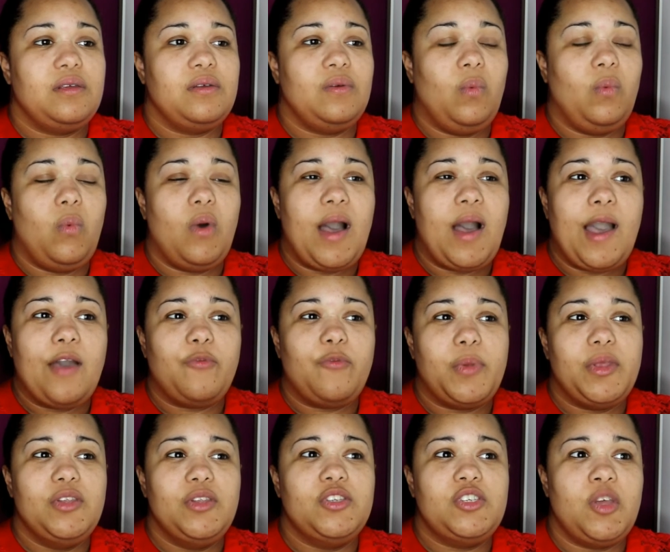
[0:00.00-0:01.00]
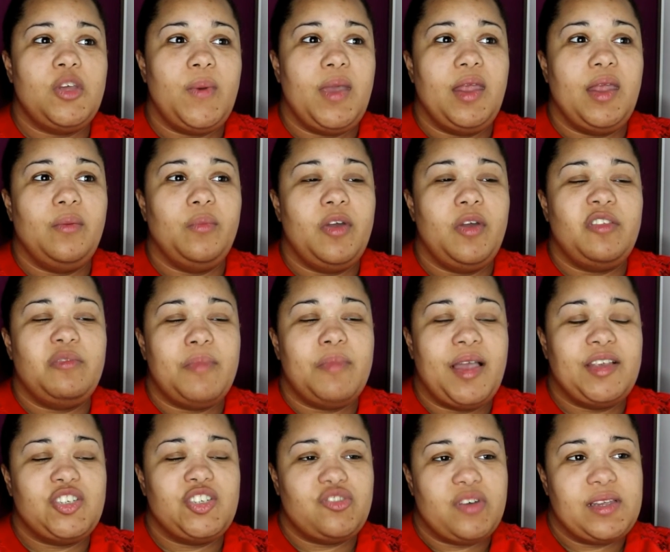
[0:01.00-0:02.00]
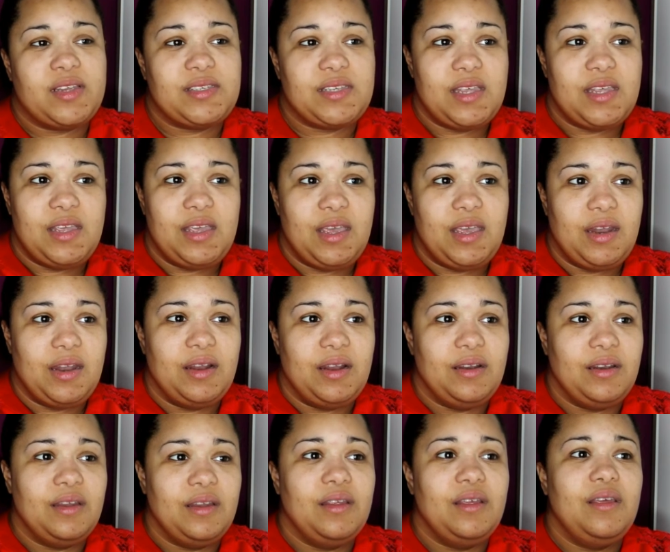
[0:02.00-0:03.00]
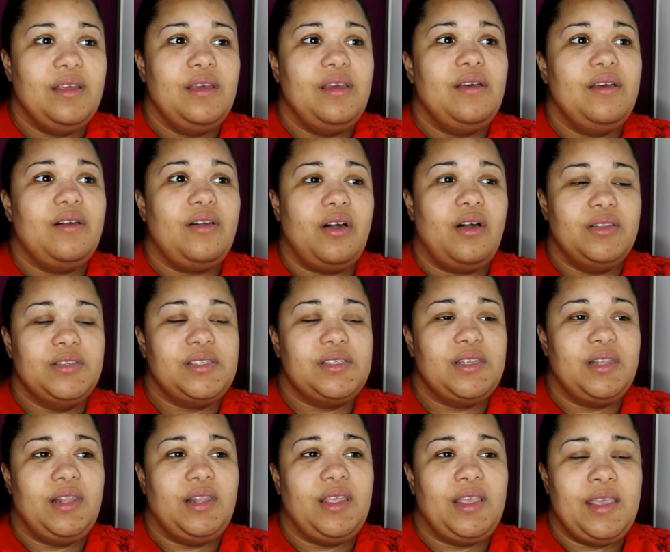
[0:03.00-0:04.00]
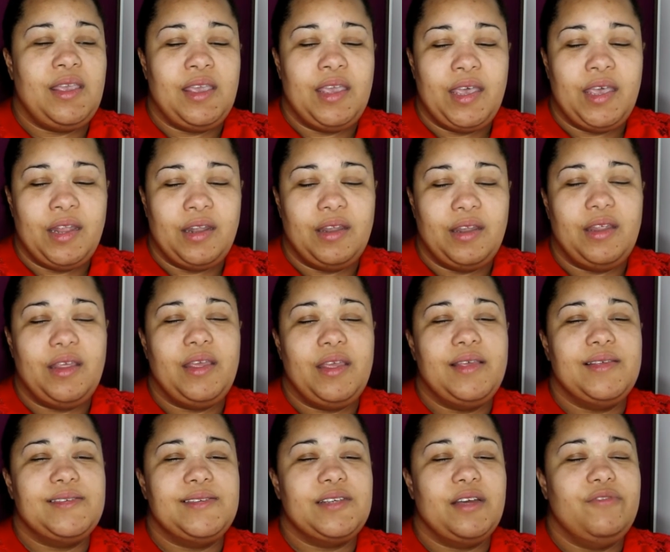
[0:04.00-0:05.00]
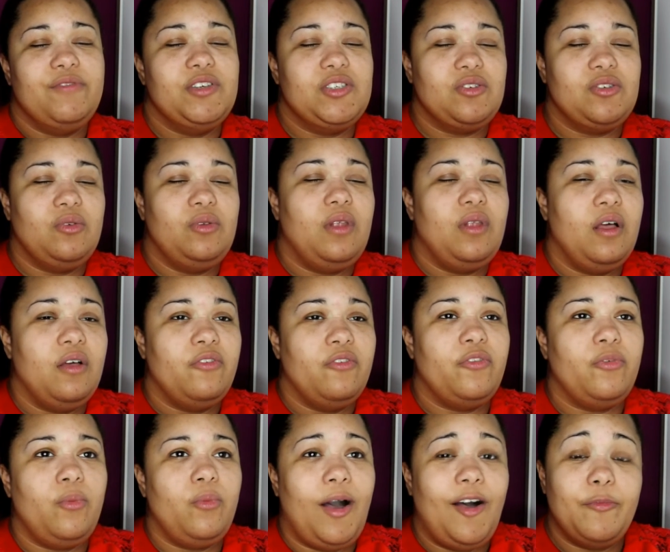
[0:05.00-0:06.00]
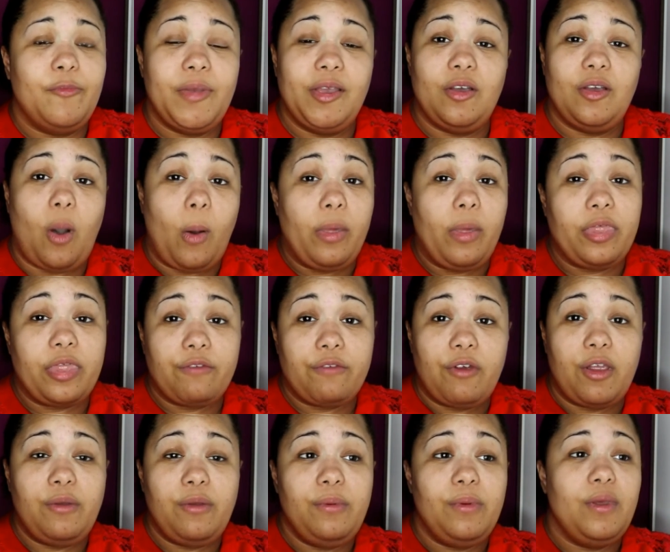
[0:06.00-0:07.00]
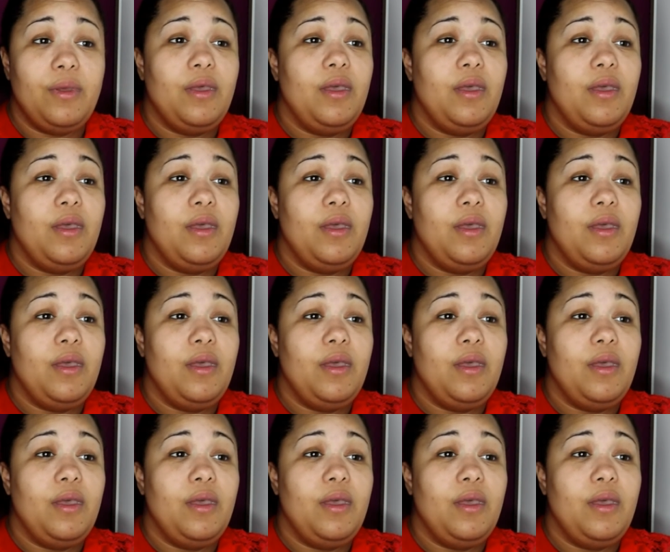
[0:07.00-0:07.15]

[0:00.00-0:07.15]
what I've been doing with my stress eating and constantly eating is a result of what I've been going through.